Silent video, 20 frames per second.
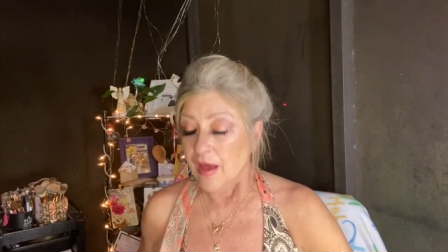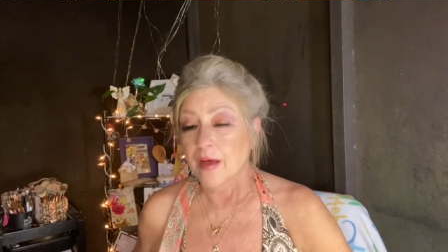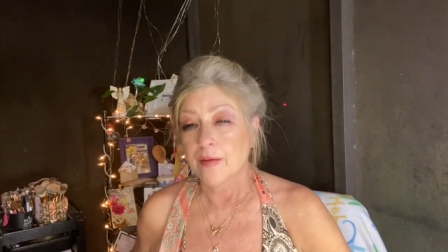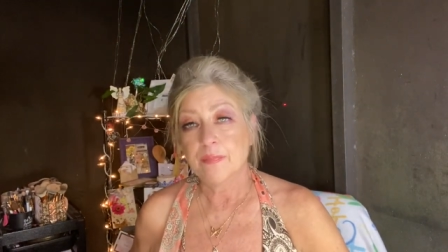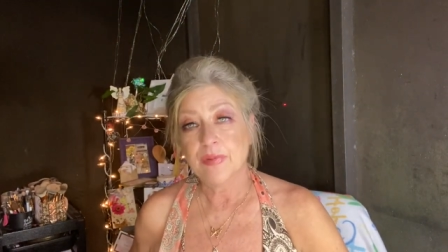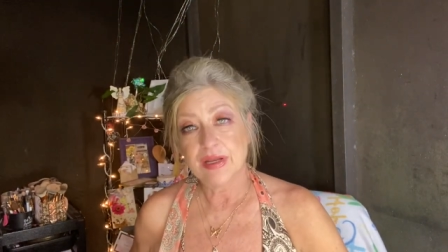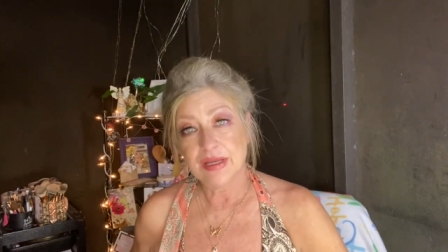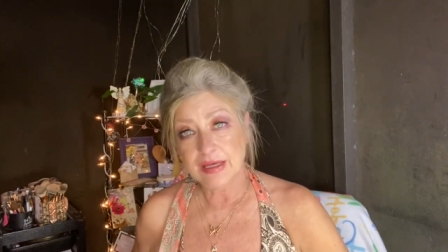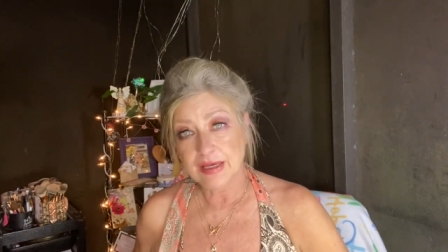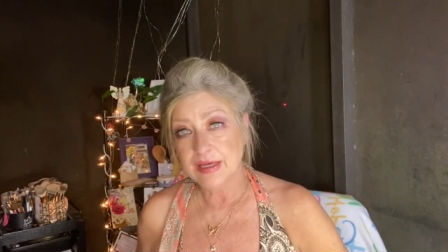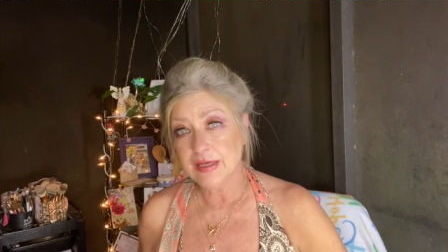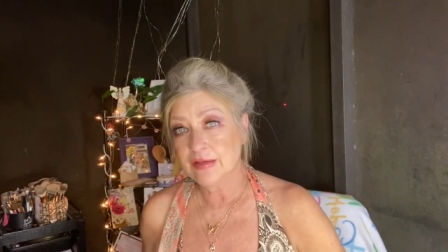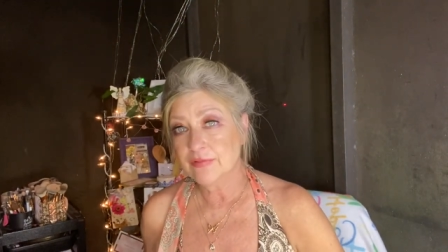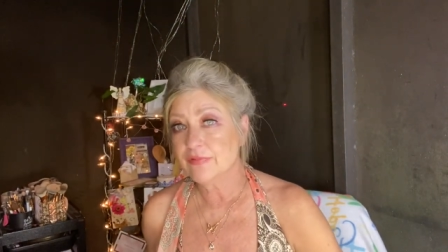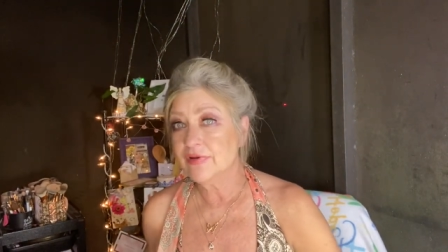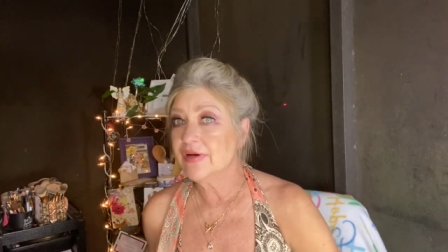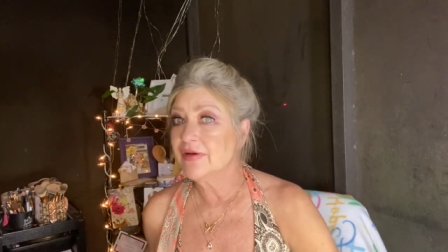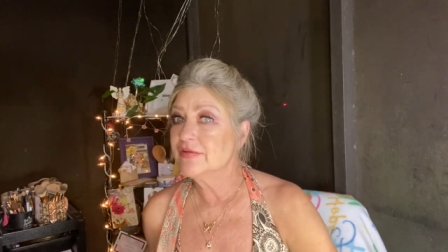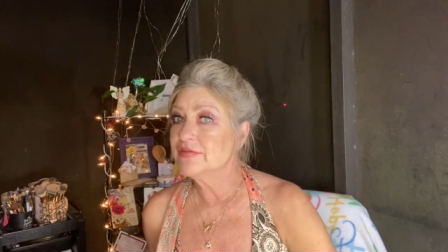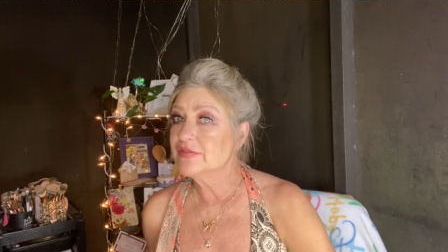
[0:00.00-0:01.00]
But again,
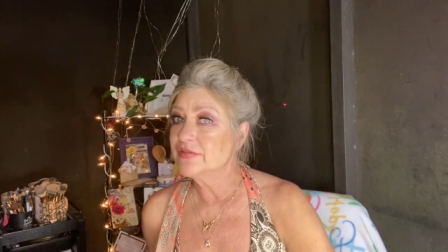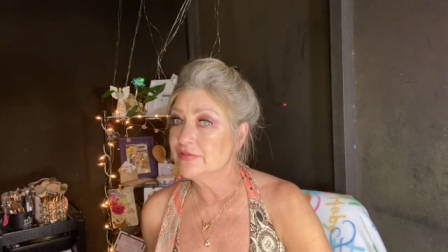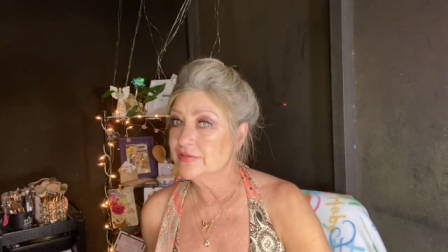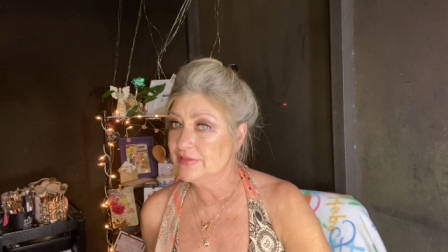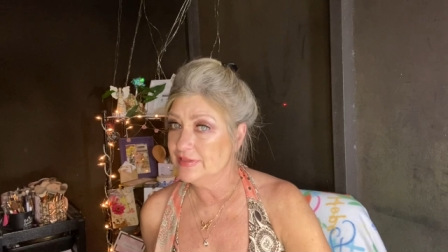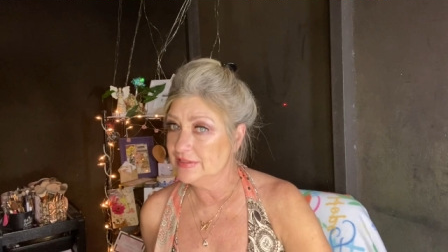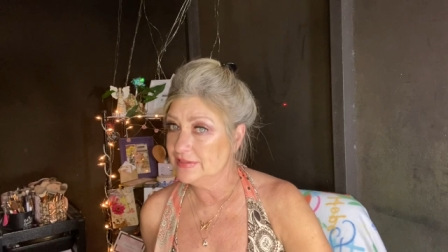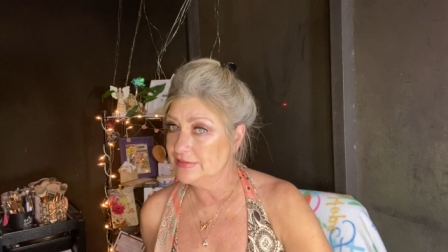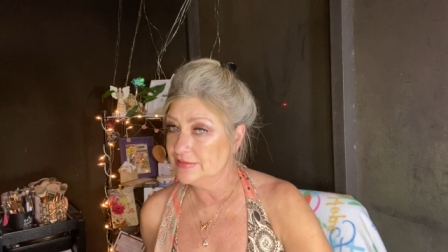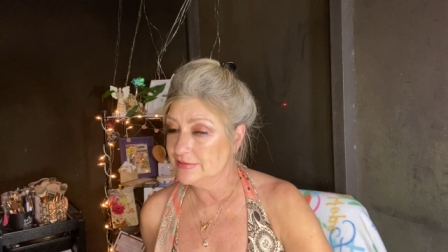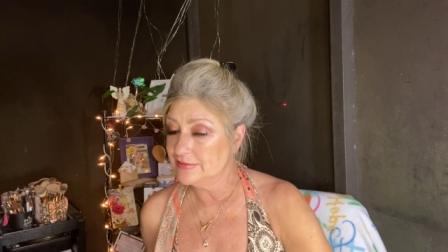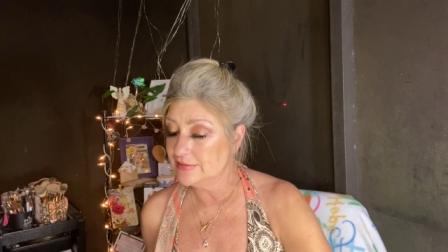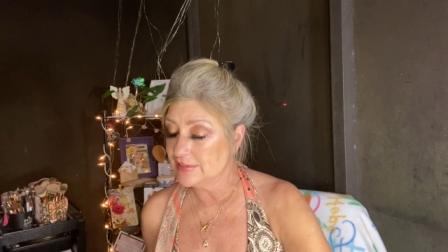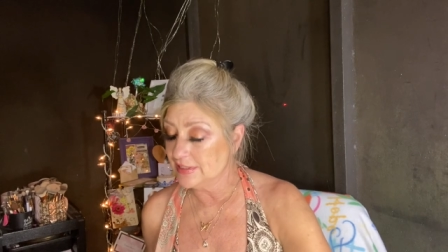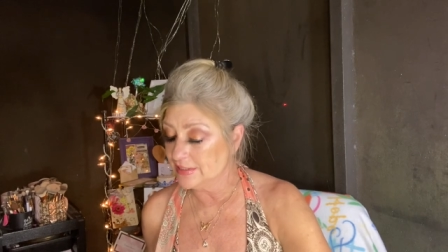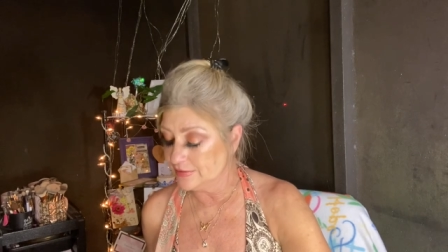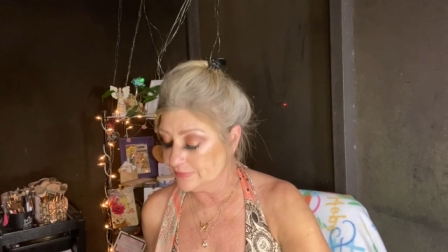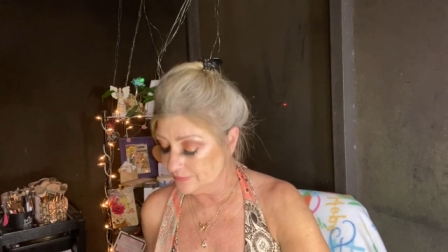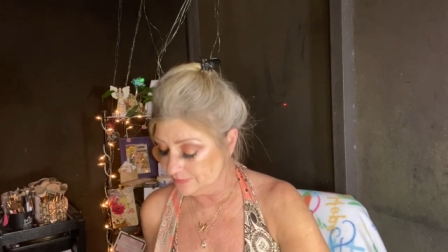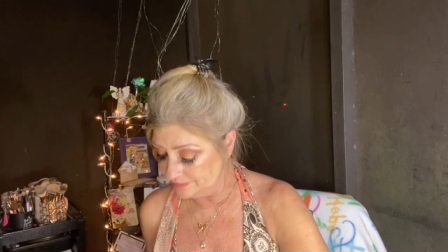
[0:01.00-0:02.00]
while I was on
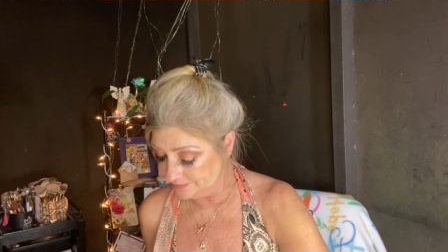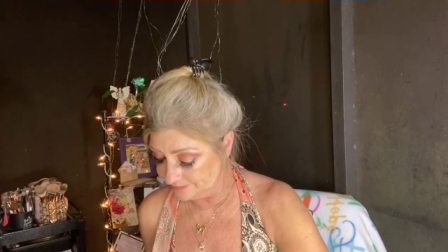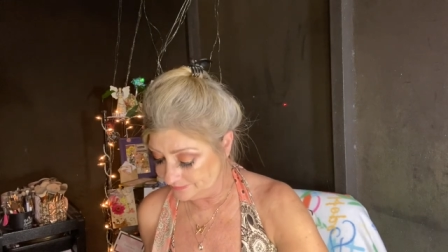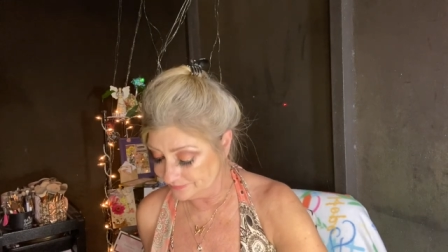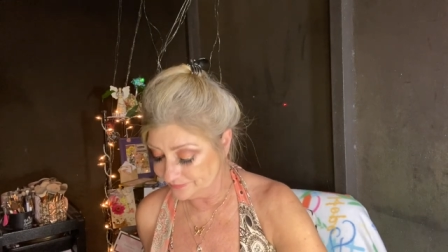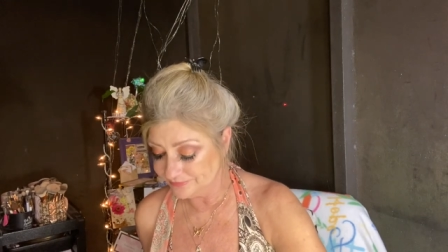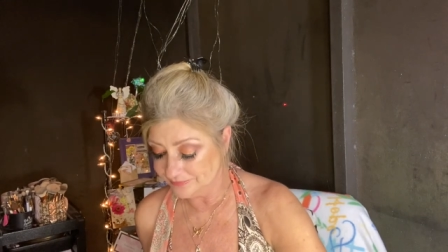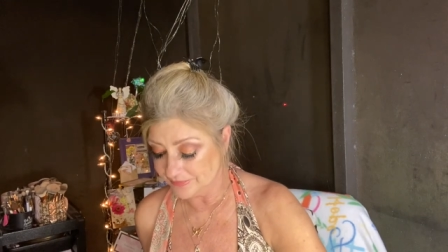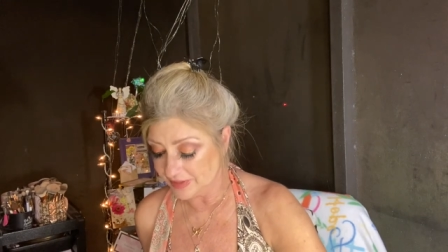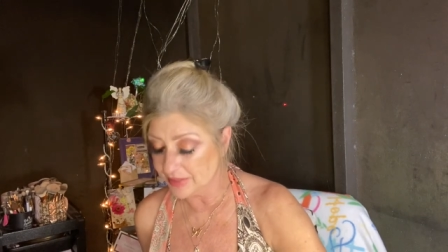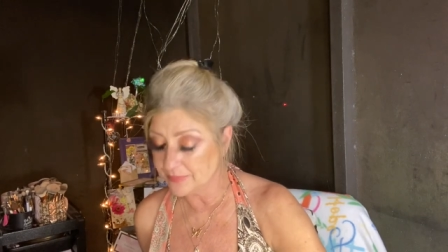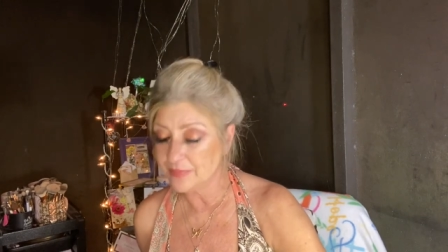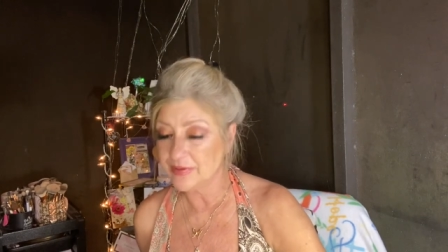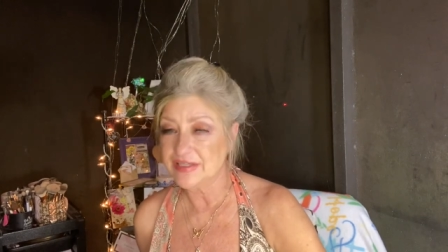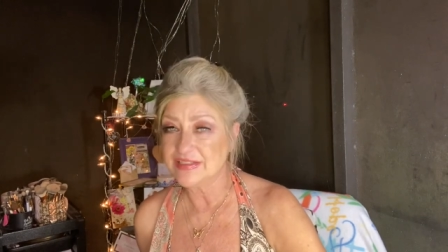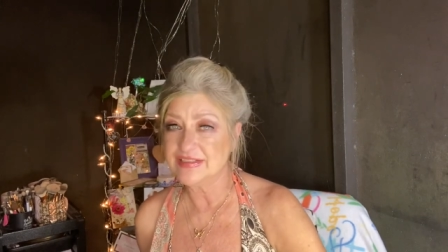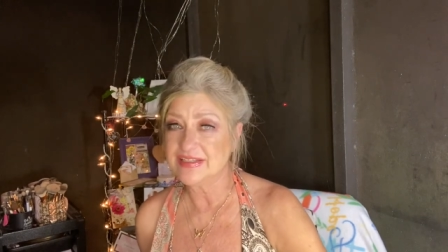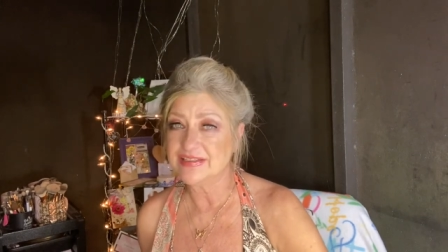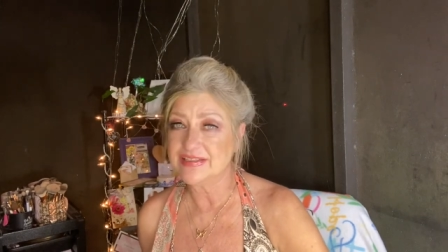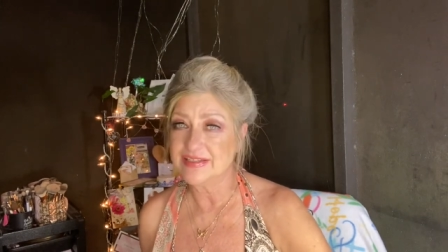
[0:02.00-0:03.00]
Instagram, that
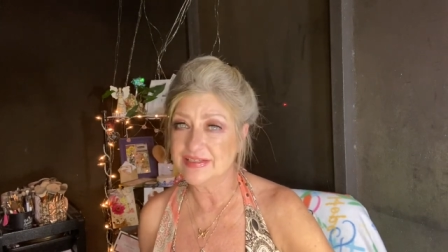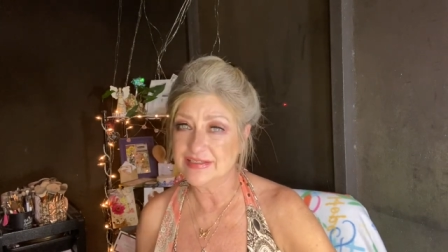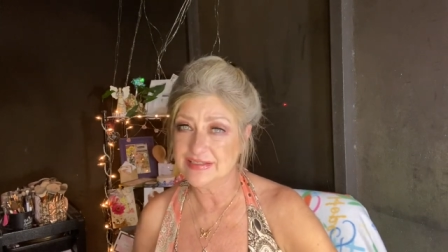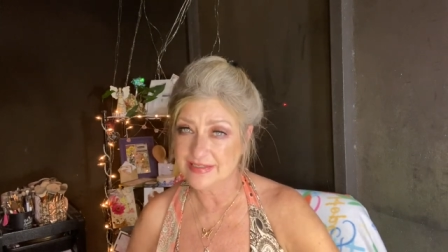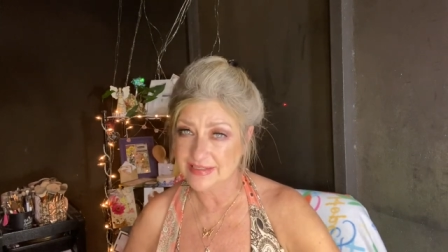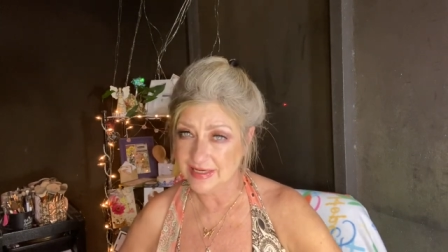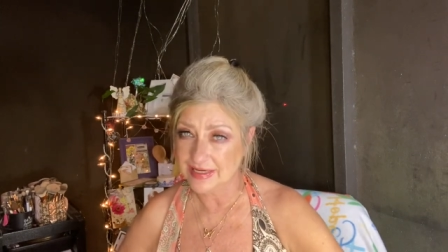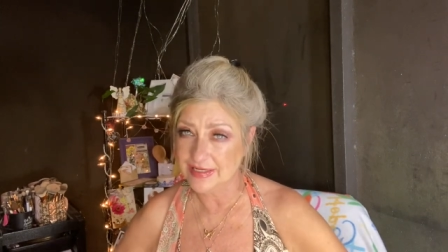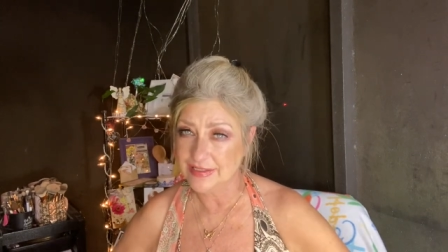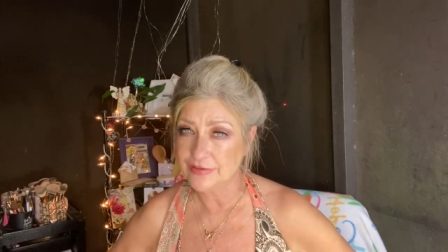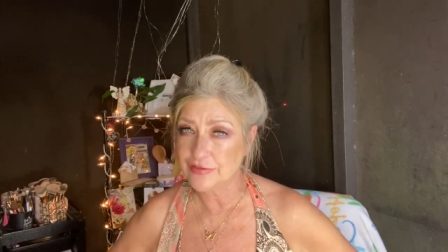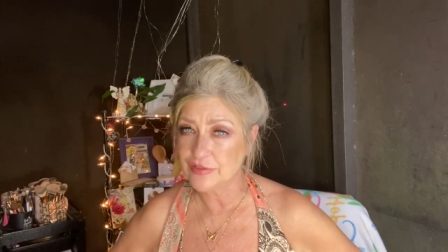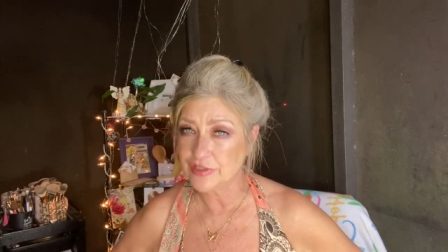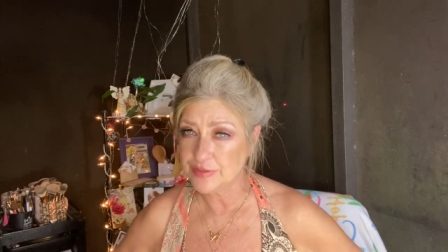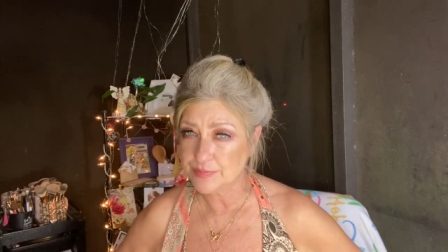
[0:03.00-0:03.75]
place is a dangerous